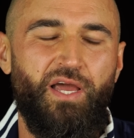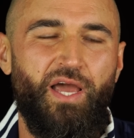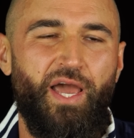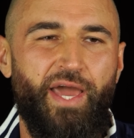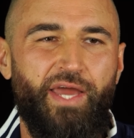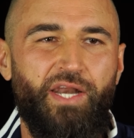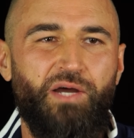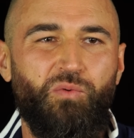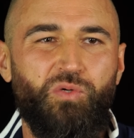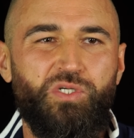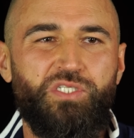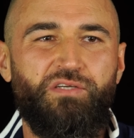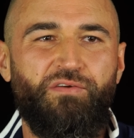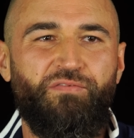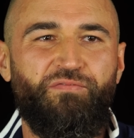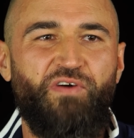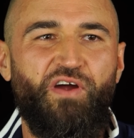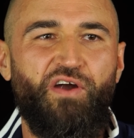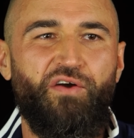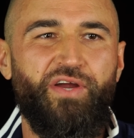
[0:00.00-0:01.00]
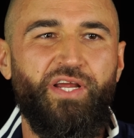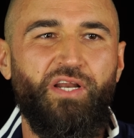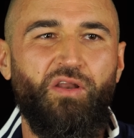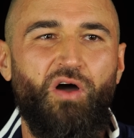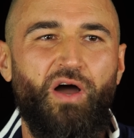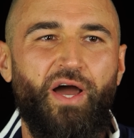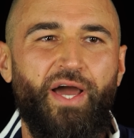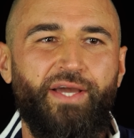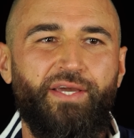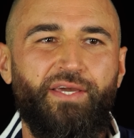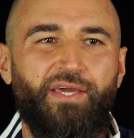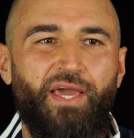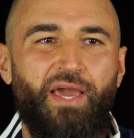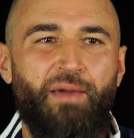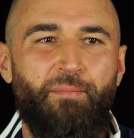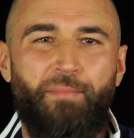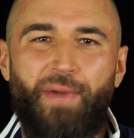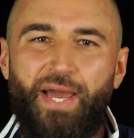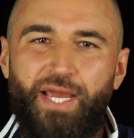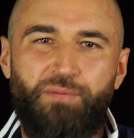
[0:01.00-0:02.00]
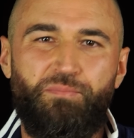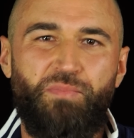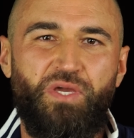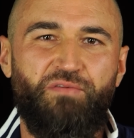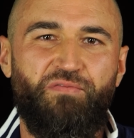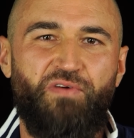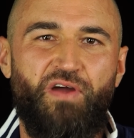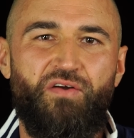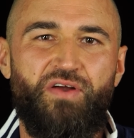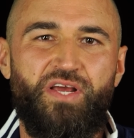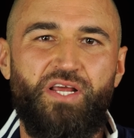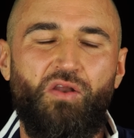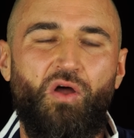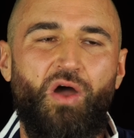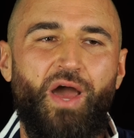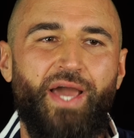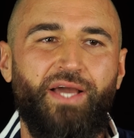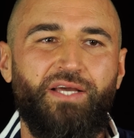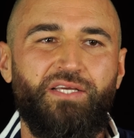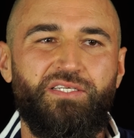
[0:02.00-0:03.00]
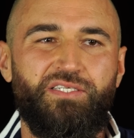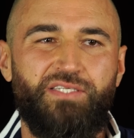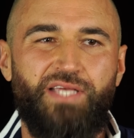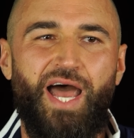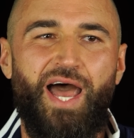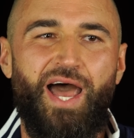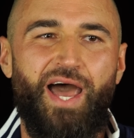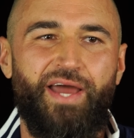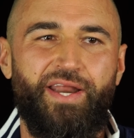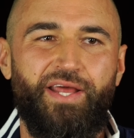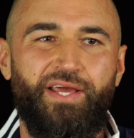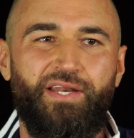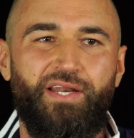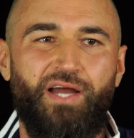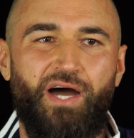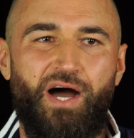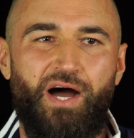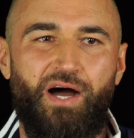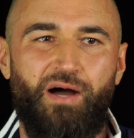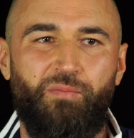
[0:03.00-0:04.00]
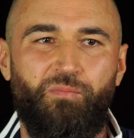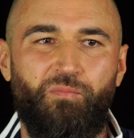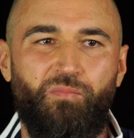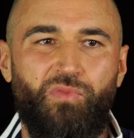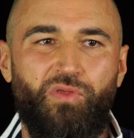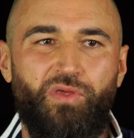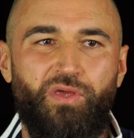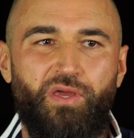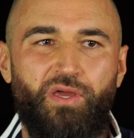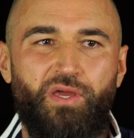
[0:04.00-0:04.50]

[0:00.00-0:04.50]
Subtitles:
And it was it made me very like sad and